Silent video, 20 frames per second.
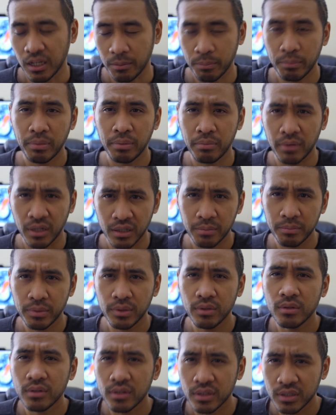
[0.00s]
a
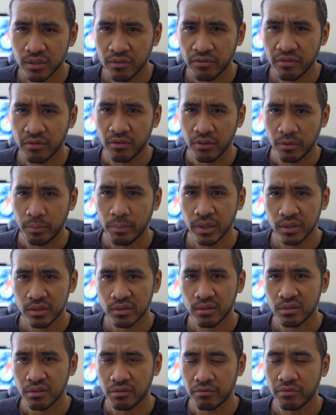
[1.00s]
computer is your
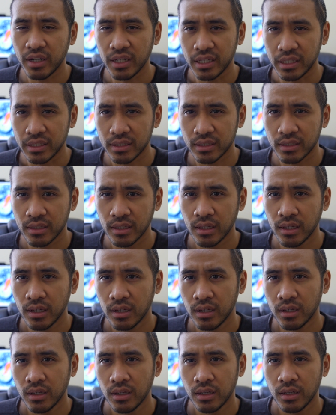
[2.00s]
personal device.
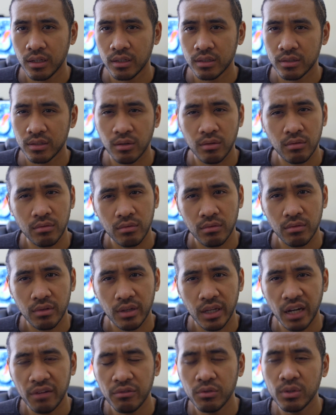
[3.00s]
So
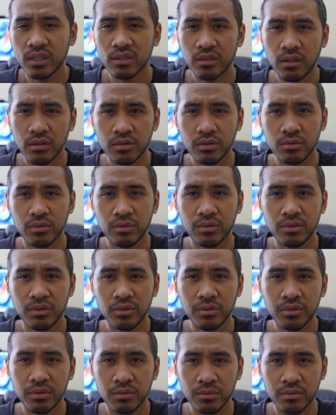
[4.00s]
everyone is also
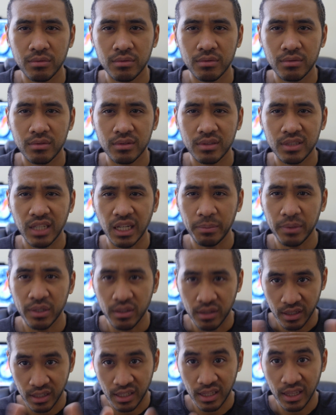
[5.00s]
used to
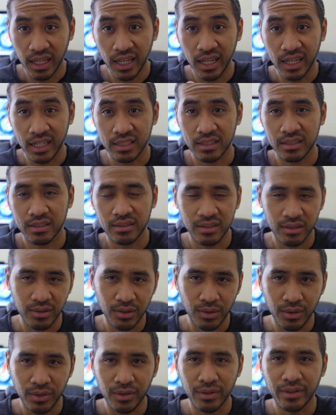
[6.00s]
typing on glass
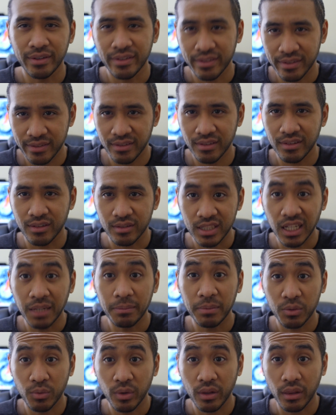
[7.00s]
or
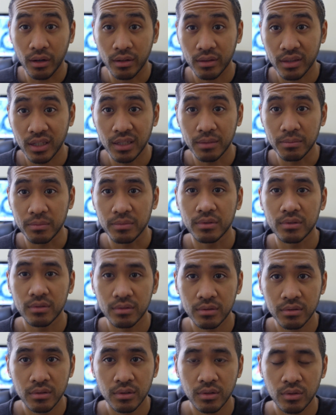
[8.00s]
typing with their
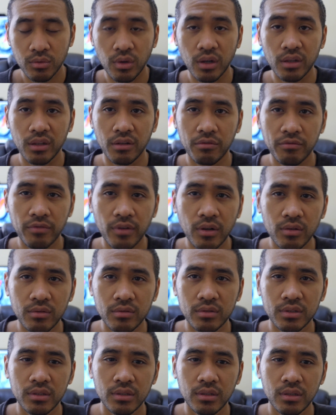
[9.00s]
thumbs on their
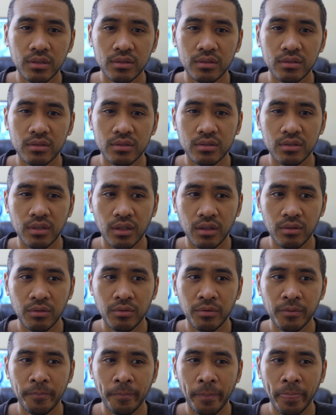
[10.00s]
phones.
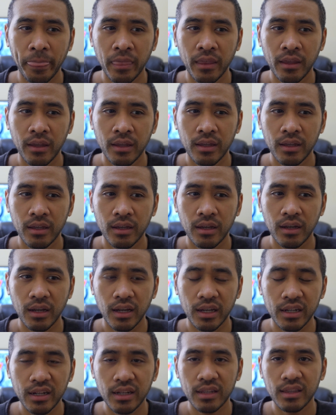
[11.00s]
So
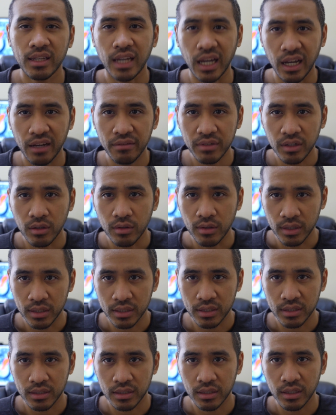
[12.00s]
another thing I've
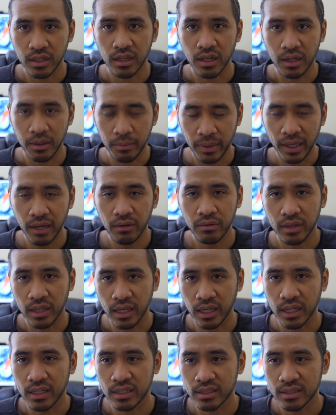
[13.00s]
noticed about
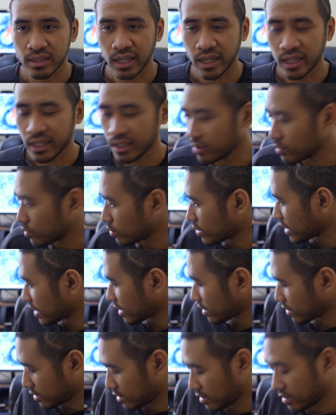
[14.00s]
that is that
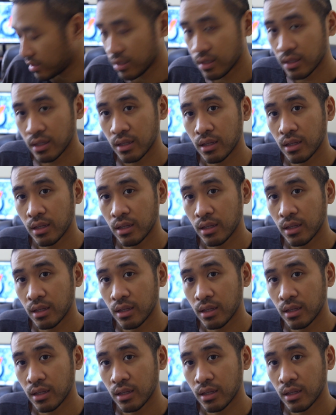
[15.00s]
while